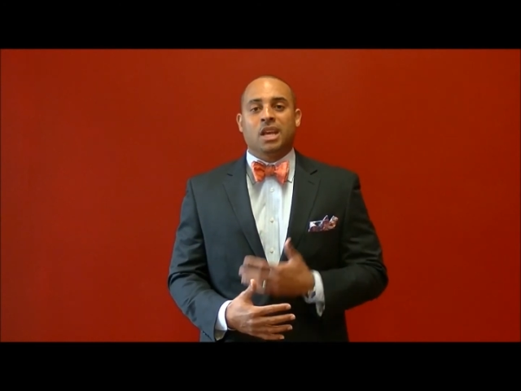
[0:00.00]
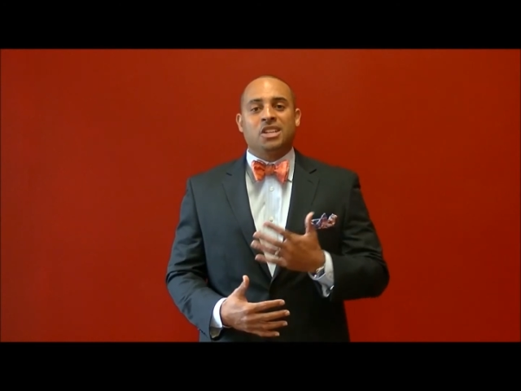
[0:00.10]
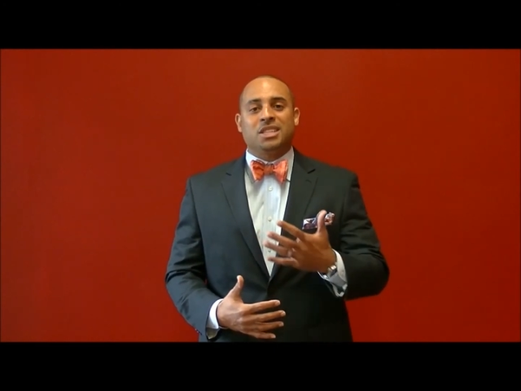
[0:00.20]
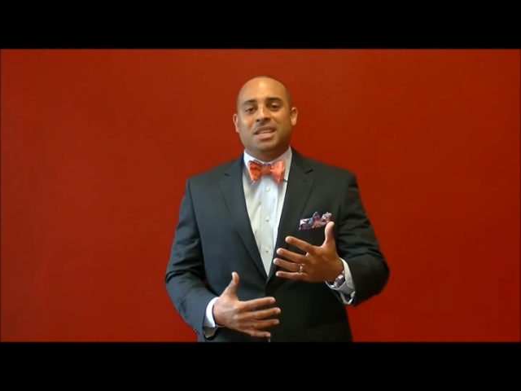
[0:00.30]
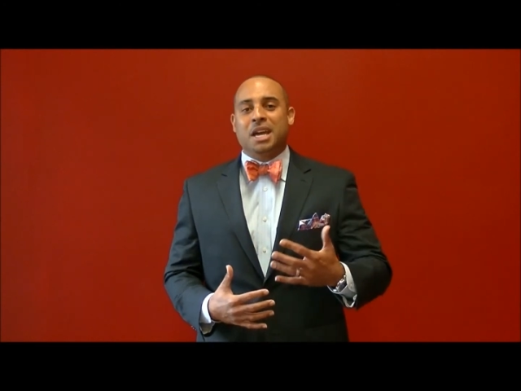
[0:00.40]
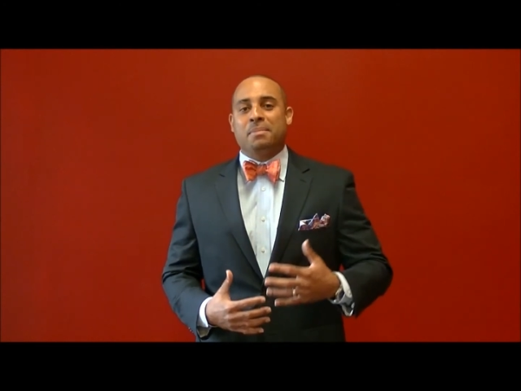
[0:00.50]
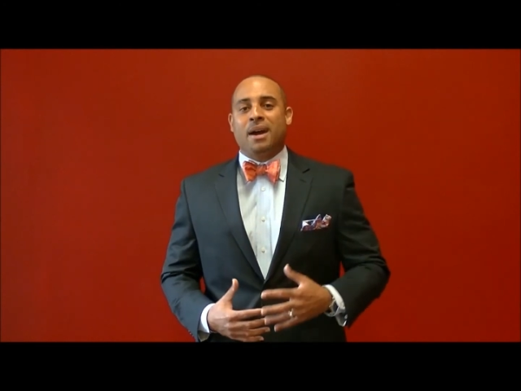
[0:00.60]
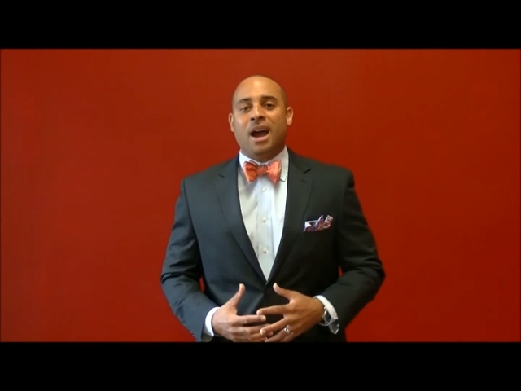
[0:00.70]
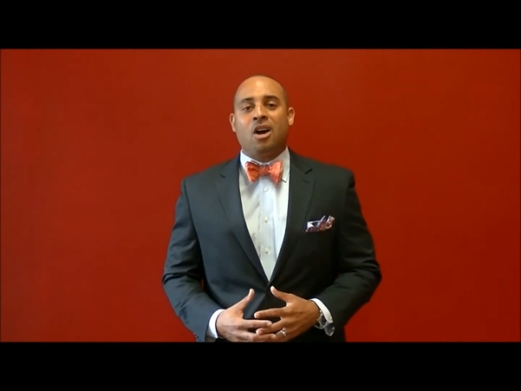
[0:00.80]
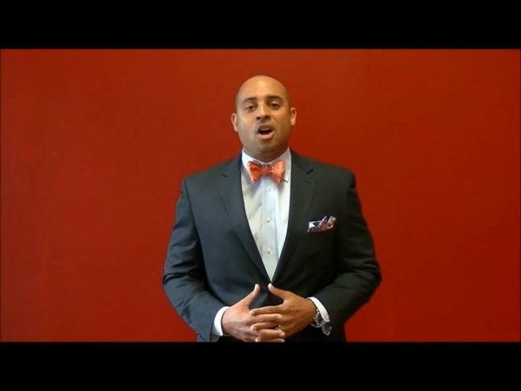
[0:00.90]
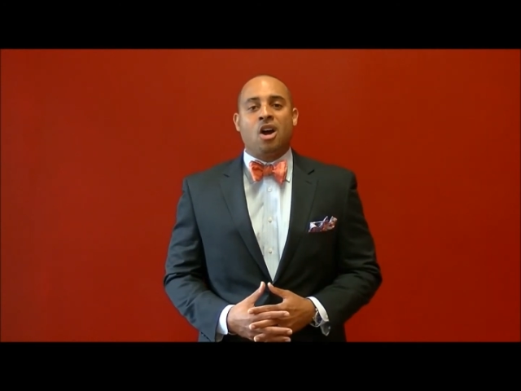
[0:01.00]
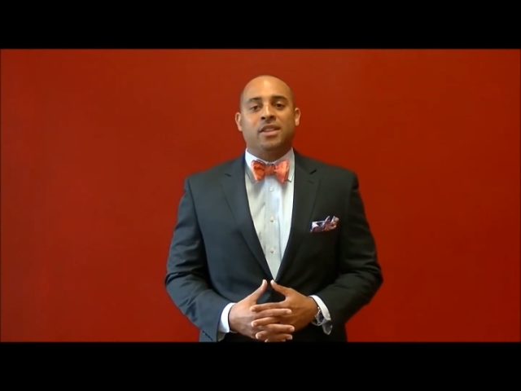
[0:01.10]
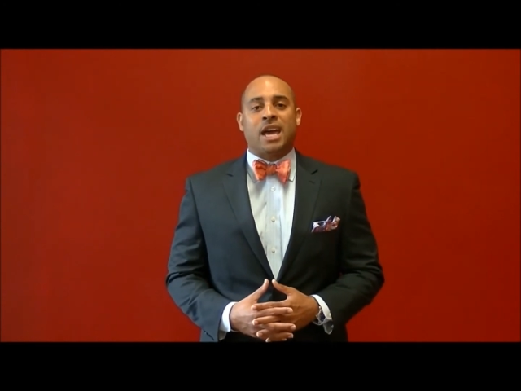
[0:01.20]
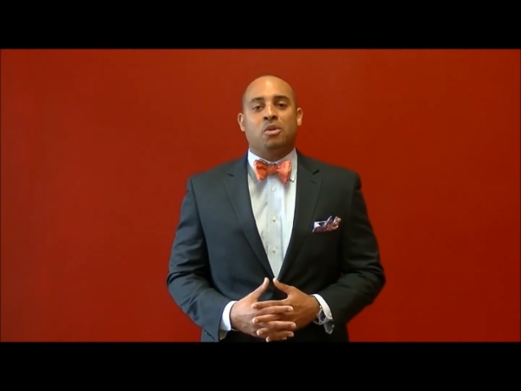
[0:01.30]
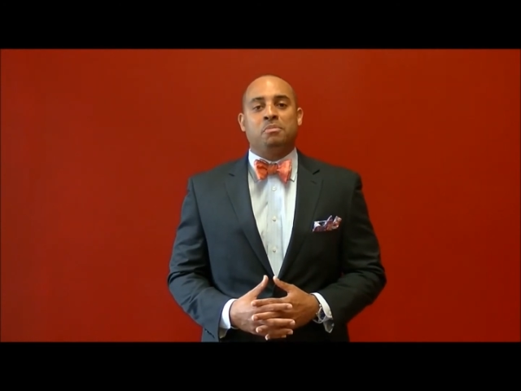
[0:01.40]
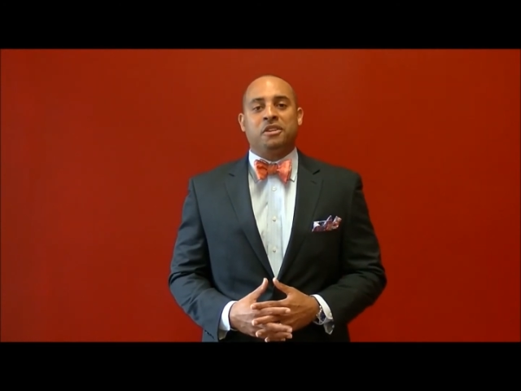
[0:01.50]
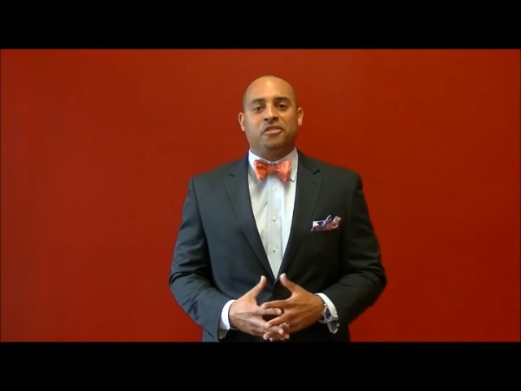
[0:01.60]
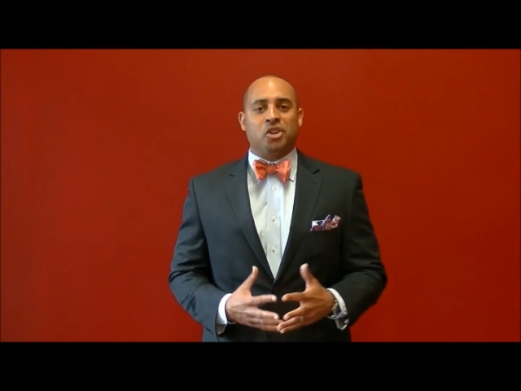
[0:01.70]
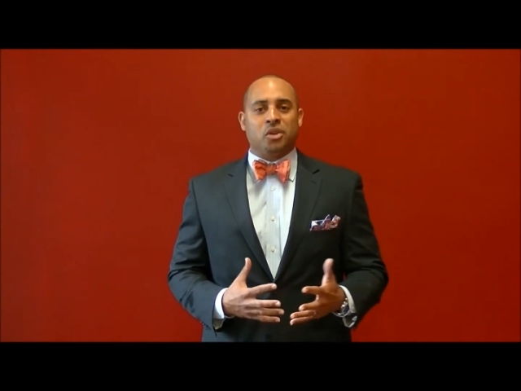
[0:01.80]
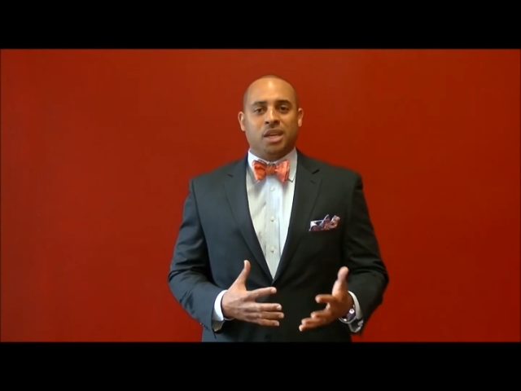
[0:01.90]
Just think about how hard that would be for
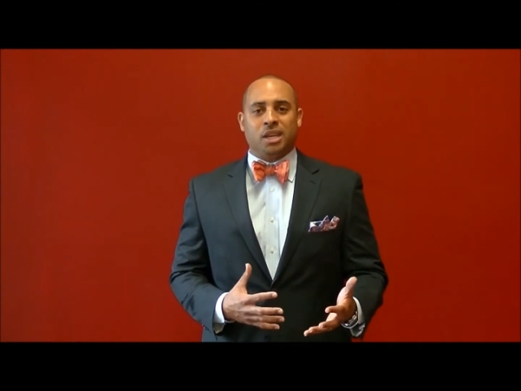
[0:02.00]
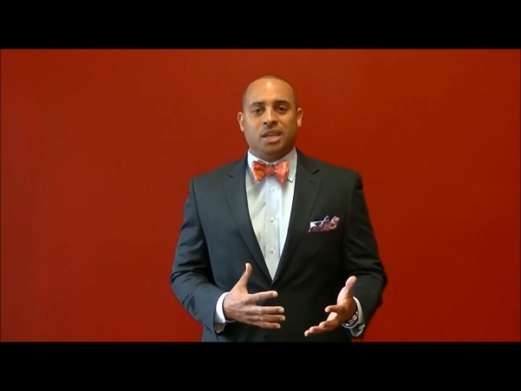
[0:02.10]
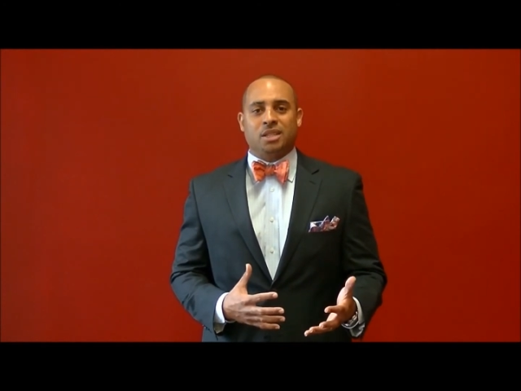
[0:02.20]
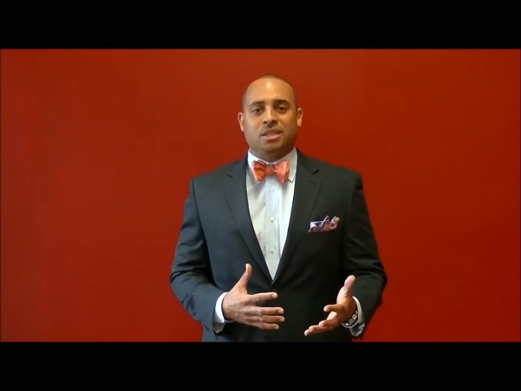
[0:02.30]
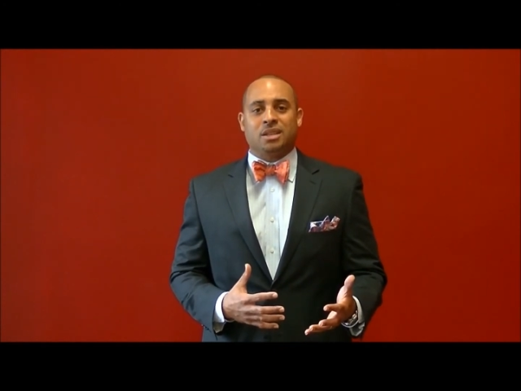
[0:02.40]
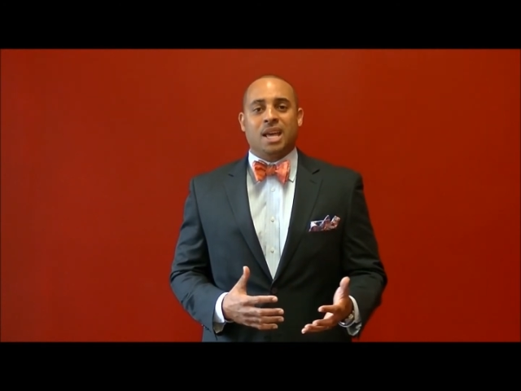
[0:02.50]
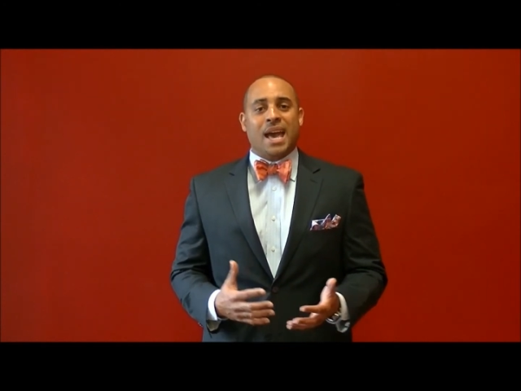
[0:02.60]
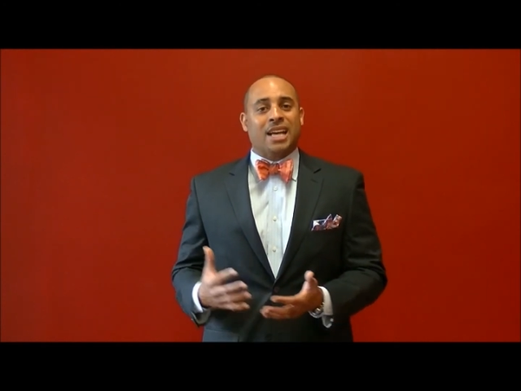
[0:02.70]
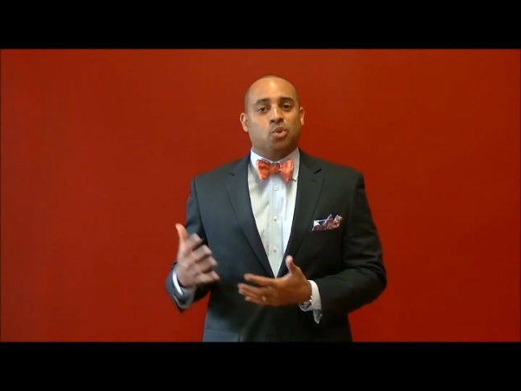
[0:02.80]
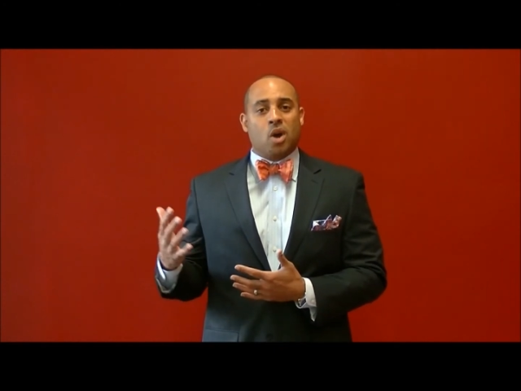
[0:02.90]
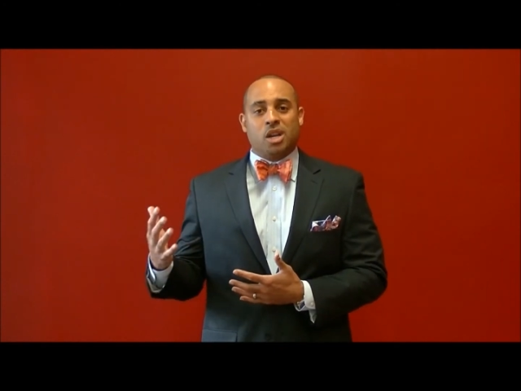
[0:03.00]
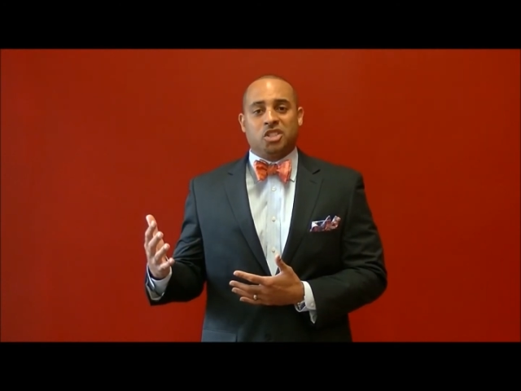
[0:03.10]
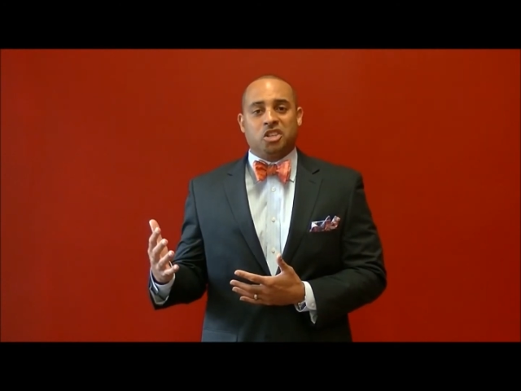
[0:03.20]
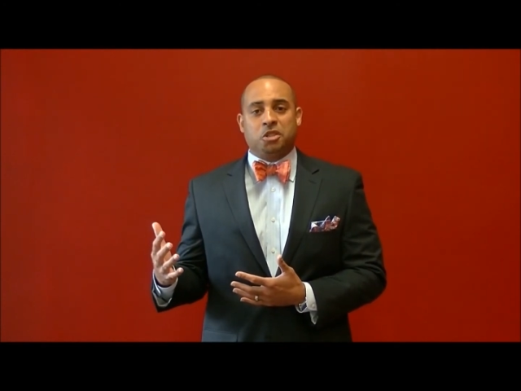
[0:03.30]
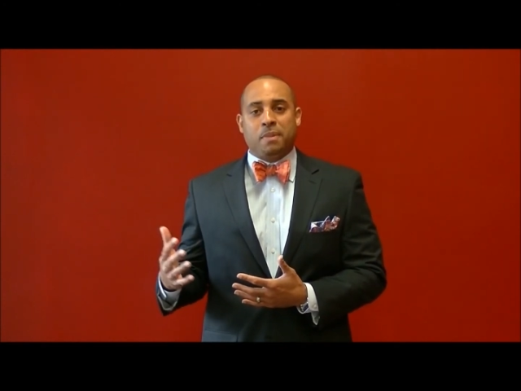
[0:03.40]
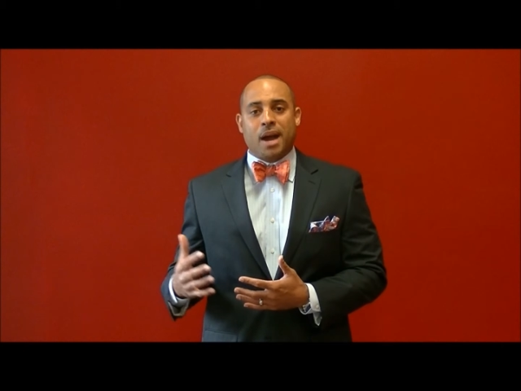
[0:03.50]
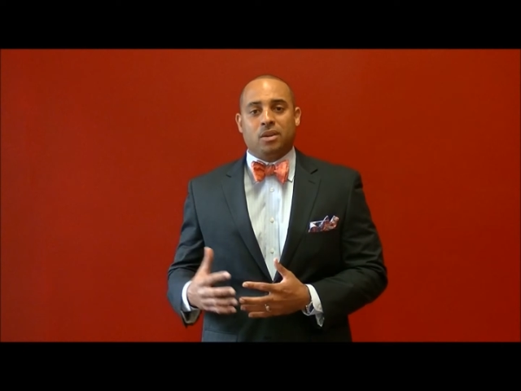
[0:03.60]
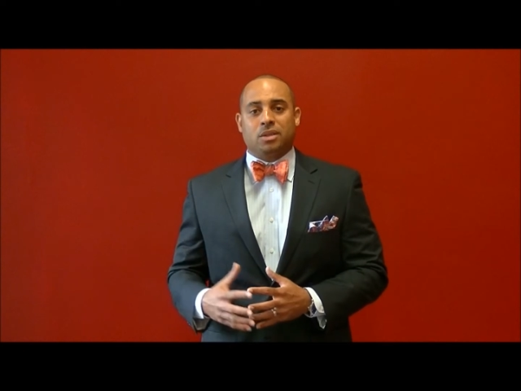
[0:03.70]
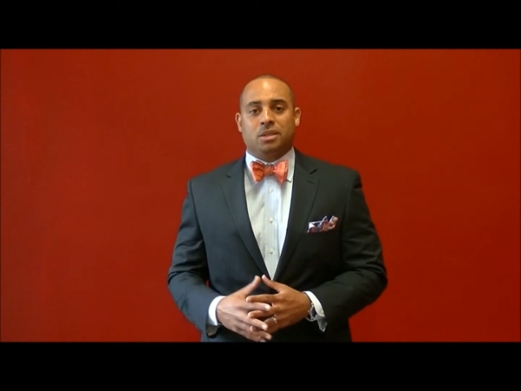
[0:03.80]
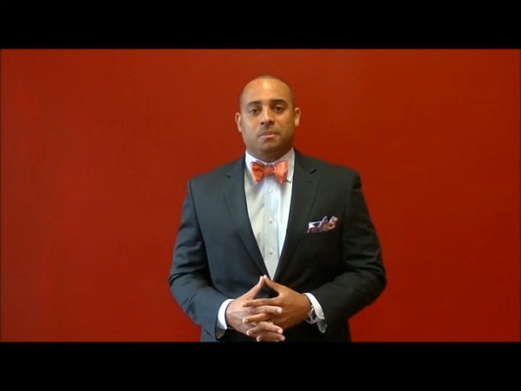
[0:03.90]
your kids, as well as your
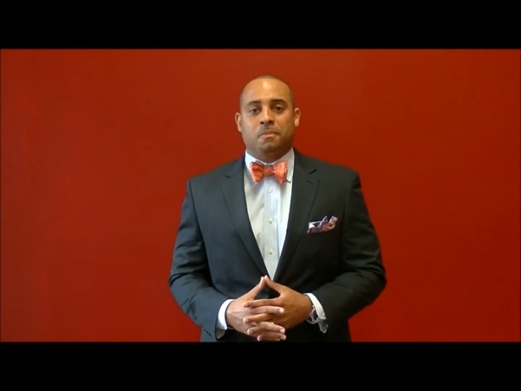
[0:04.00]
spouse.